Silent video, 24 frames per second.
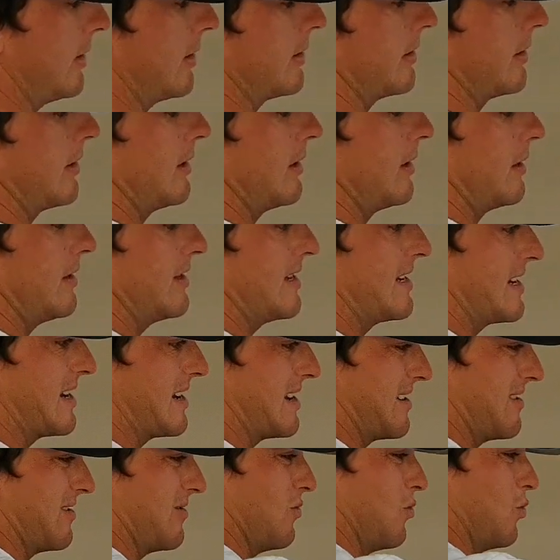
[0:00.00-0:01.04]
is
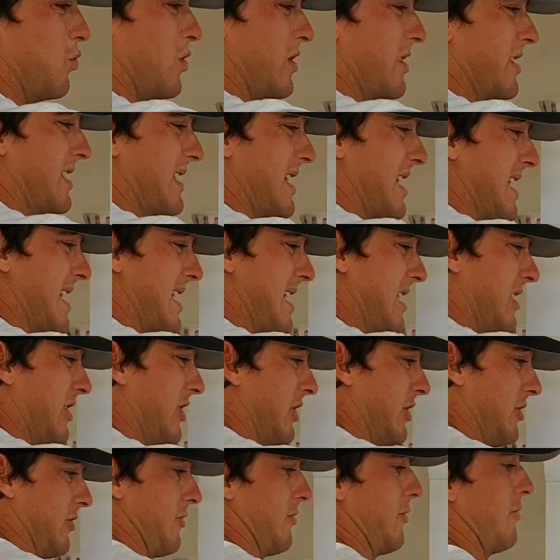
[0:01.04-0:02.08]
with the air
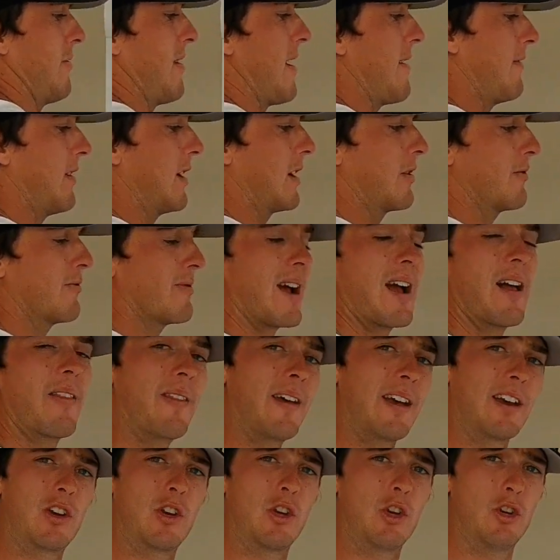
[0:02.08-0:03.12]
just traveling around
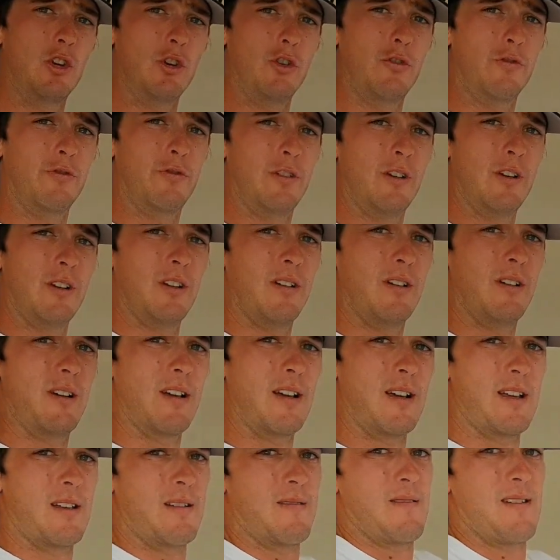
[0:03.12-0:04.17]
that curve,
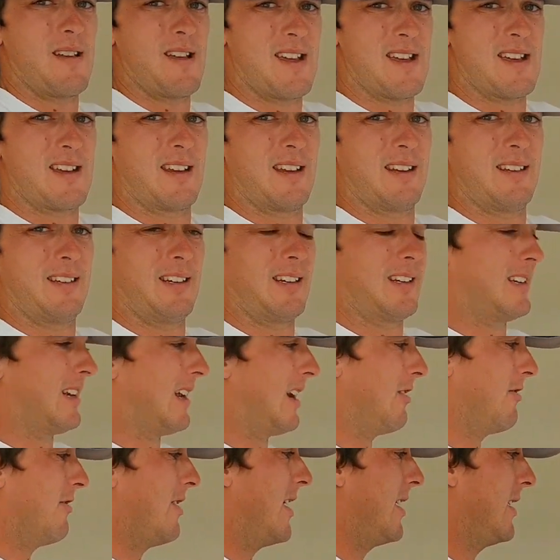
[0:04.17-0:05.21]
air gets
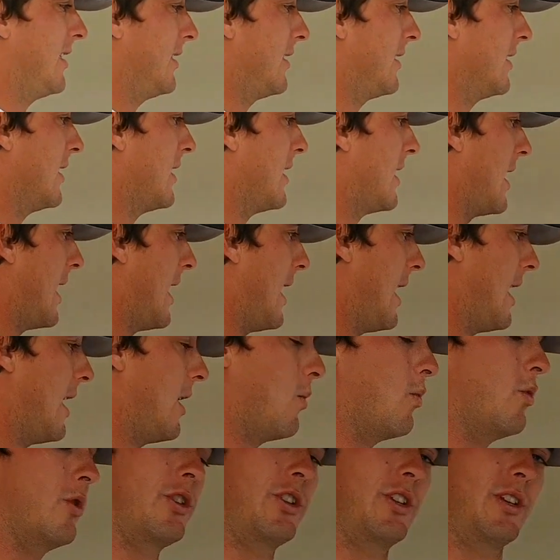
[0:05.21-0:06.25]
accelerated,
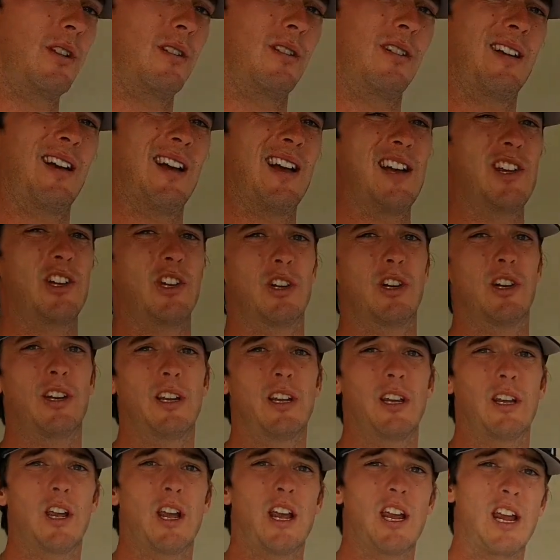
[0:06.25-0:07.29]
which
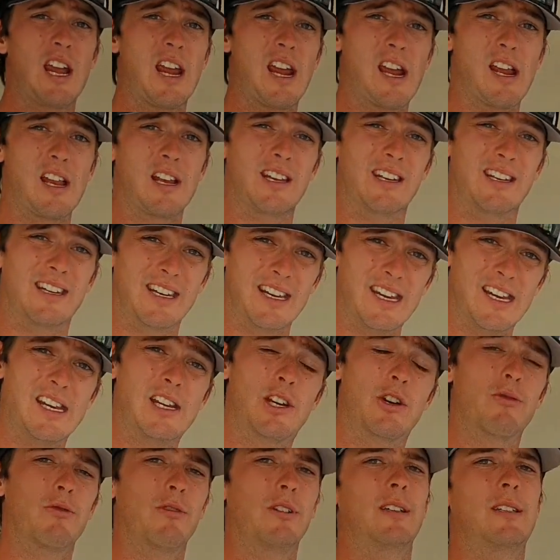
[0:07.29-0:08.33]
actually
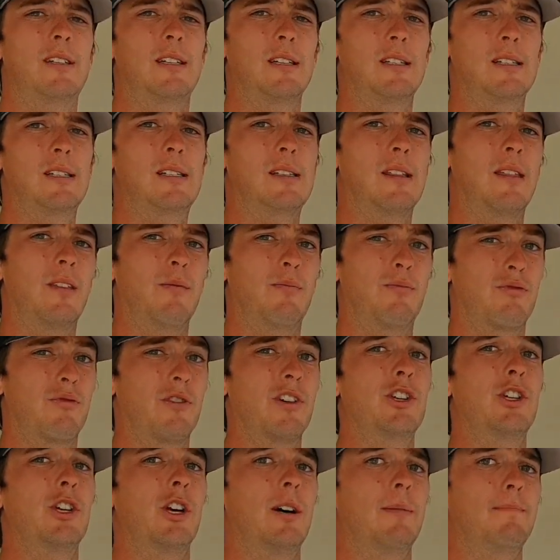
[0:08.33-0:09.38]
decreases the
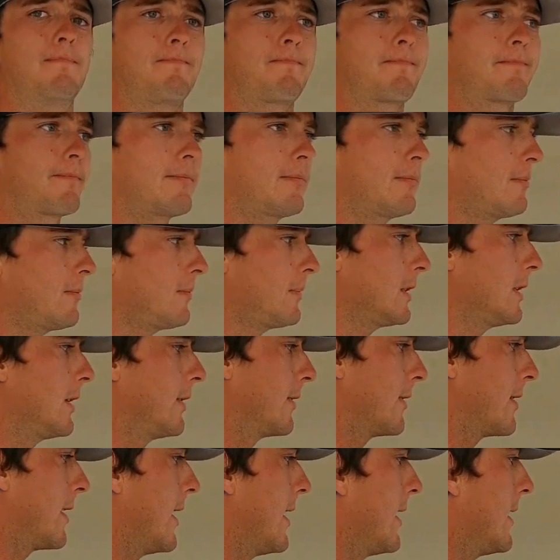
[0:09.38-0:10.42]
pressure,
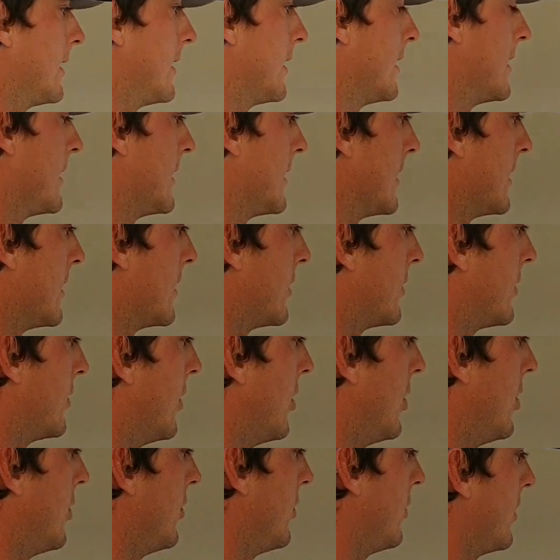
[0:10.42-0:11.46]
okay.
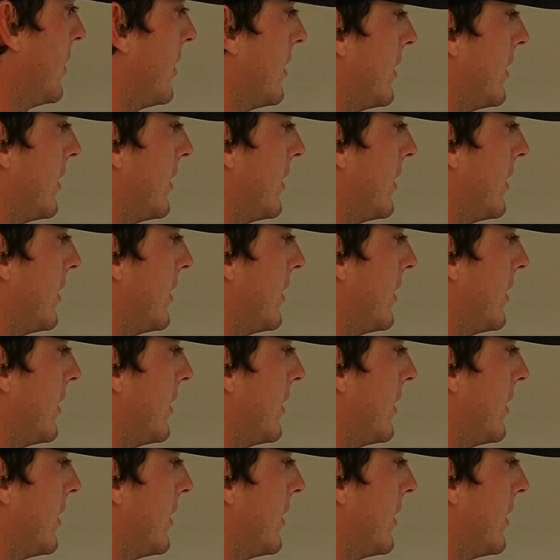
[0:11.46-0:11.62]
So